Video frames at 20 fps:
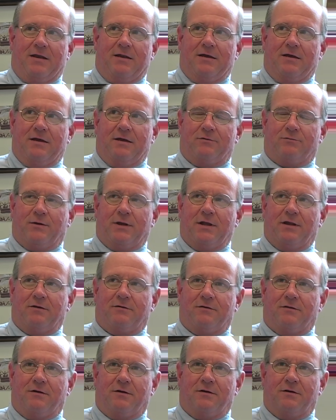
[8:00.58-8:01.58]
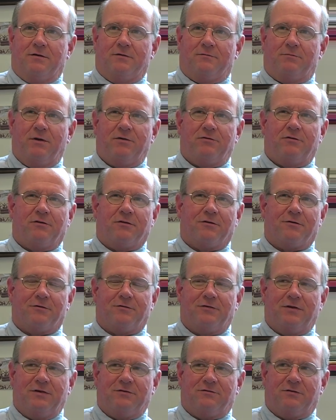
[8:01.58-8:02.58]
as we get into especially the
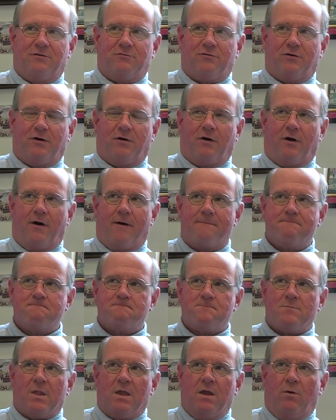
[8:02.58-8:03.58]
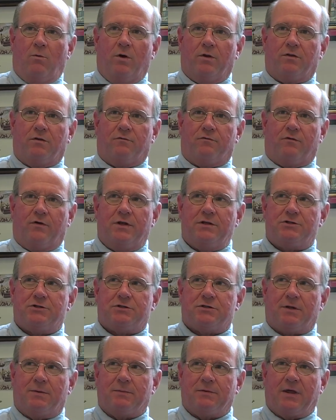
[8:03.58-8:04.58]
13th century, are what the French
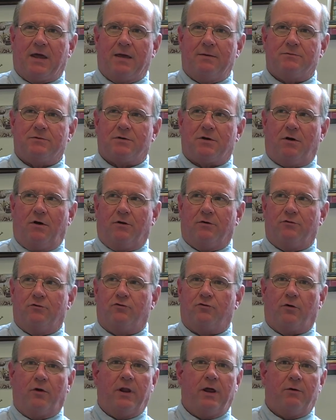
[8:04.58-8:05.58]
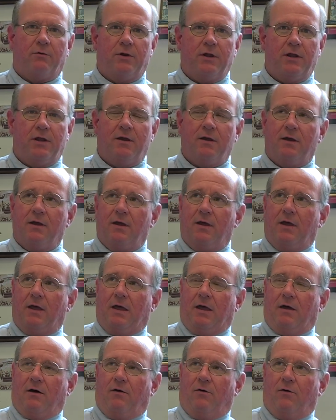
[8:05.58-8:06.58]
sometimes called drôlerie,
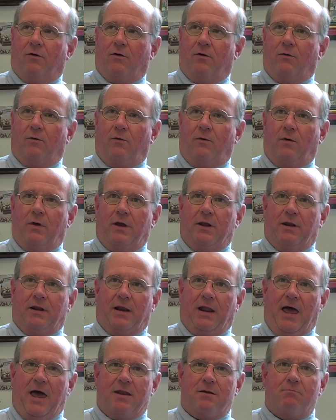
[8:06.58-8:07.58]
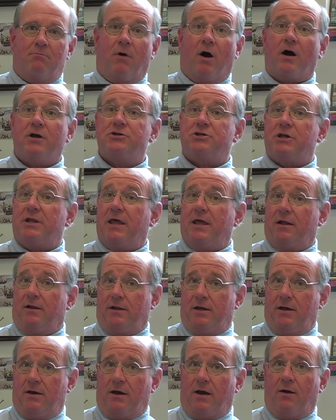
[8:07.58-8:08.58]
or in Latin
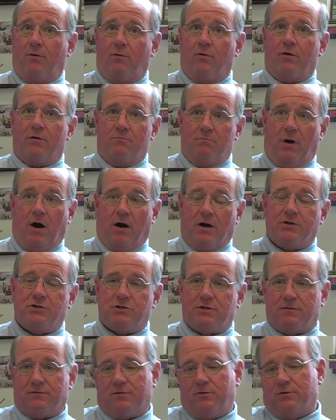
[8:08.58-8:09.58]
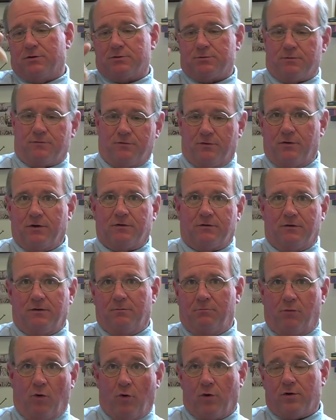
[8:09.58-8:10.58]
Marginalia, our word margin, of course, referring to
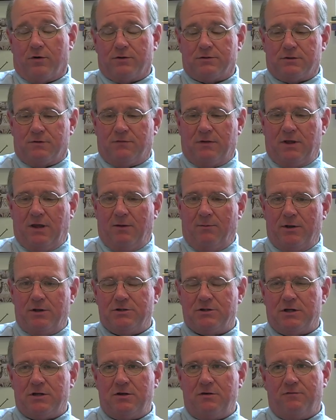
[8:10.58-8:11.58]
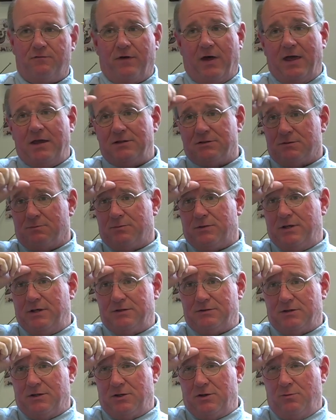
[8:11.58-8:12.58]
the borders of the image. And you find some
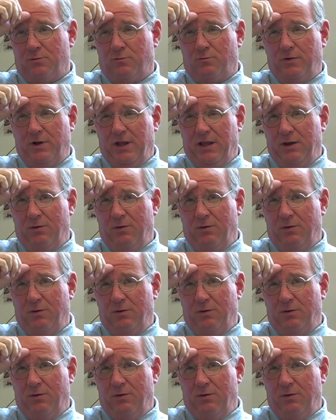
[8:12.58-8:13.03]
things that you really